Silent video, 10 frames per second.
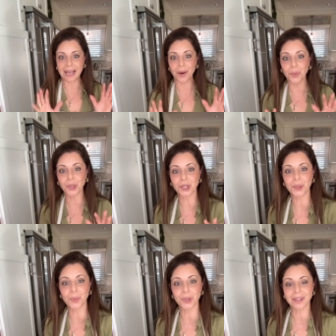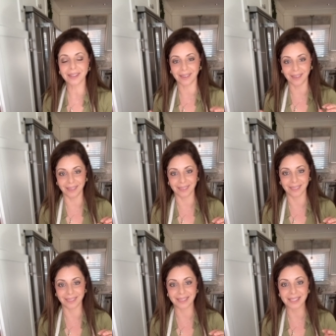now we're going to work
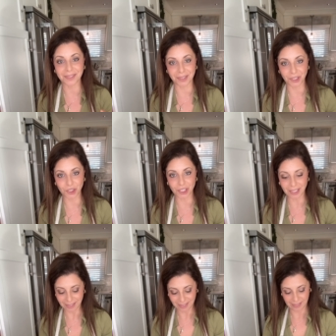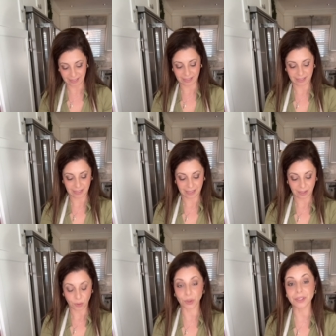on the Sfinci
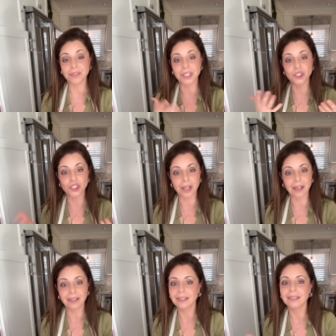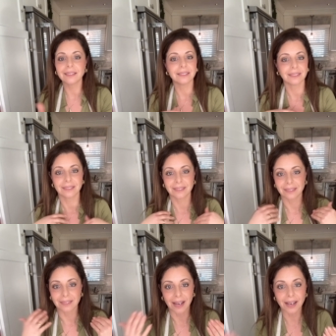or Sfince.
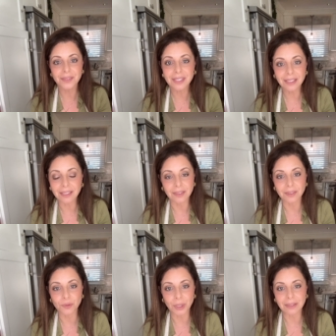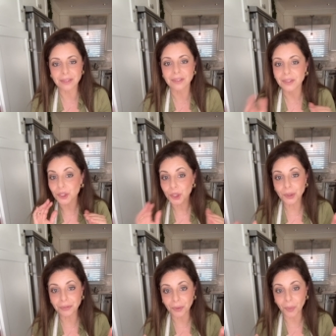I've seen it written 2
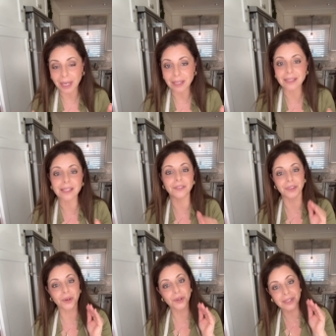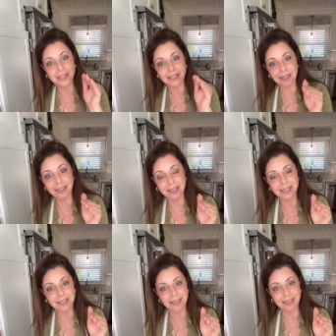different ways. If there are
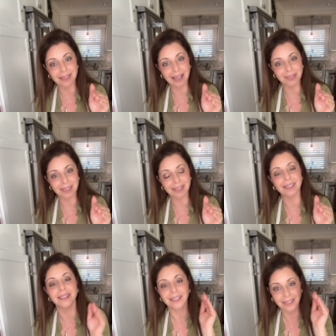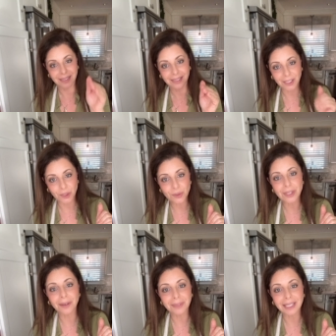Sicilians out there, can you
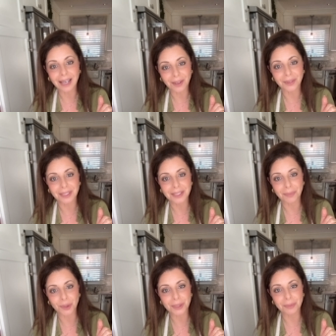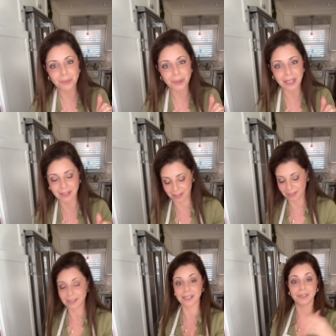tell me how it's supposed to be
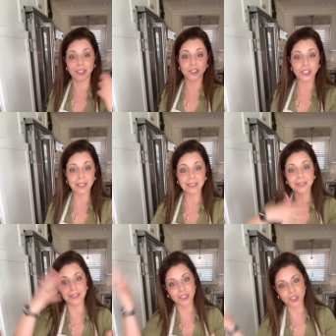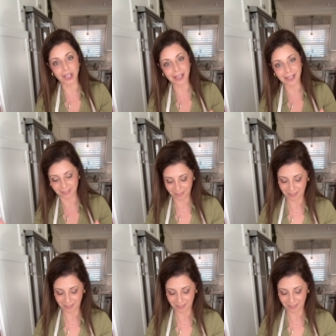pronounced? Sfinci, Sfince.